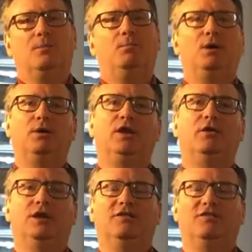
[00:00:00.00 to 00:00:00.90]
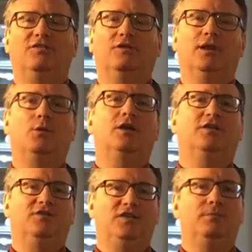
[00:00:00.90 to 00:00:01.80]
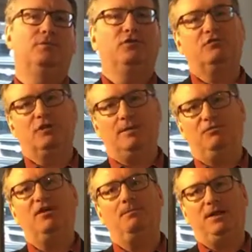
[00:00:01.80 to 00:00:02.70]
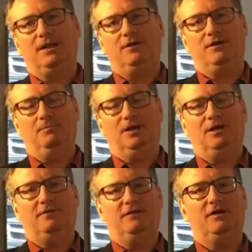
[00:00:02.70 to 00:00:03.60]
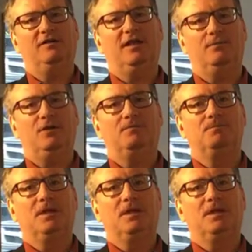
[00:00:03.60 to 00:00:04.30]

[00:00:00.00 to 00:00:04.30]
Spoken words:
but we don't necessarily want a zebra stripe jumping out in the middle of our table.